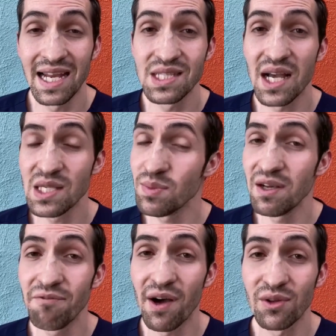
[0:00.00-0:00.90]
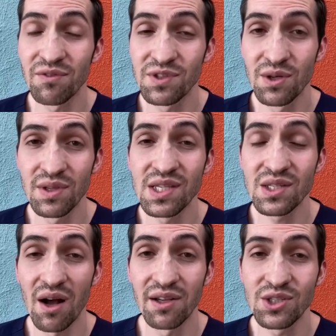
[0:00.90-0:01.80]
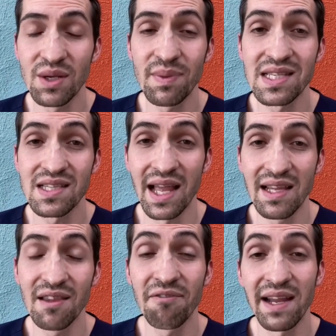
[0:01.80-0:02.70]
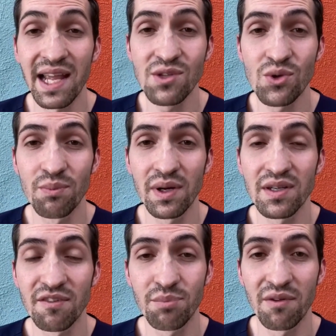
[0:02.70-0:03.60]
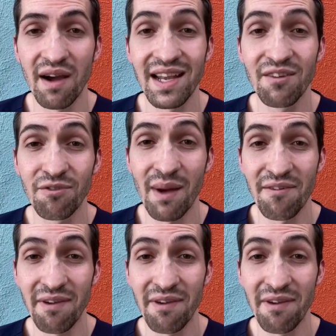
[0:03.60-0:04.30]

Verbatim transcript: And as a husband and father of two, this scholarship has lightened the financial burden of providing for my